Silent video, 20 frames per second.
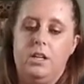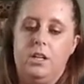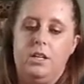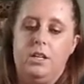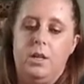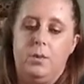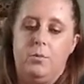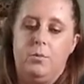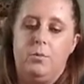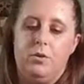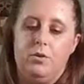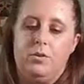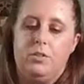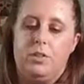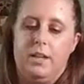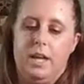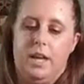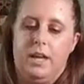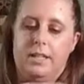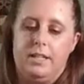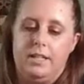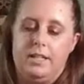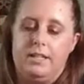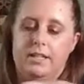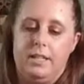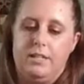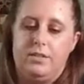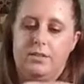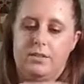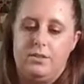That blue kind of
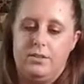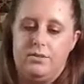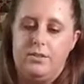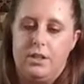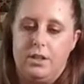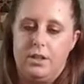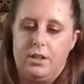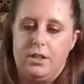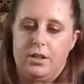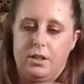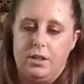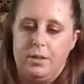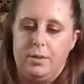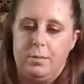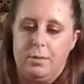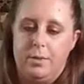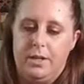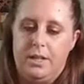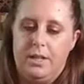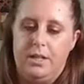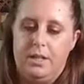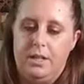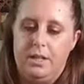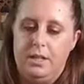stains your finger a little bit.